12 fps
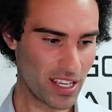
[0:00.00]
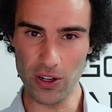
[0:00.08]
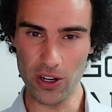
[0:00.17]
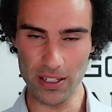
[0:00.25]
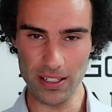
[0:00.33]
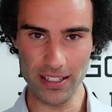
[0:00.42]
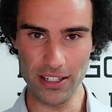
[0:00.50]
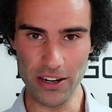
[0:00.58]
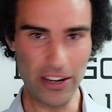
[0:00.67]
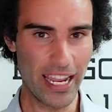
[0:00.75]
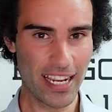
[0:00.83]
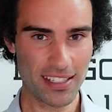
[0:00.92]
we've got, you
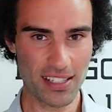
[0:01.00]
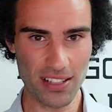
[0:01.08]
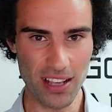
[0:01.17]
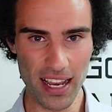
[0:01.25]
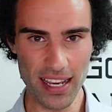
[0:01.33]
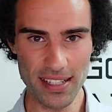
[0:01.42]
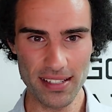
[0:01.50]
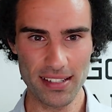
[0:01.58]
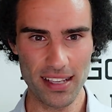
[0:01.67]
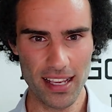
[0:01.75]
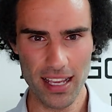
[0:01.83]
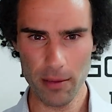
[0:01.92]
know,
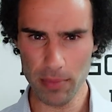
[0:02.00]
exercise,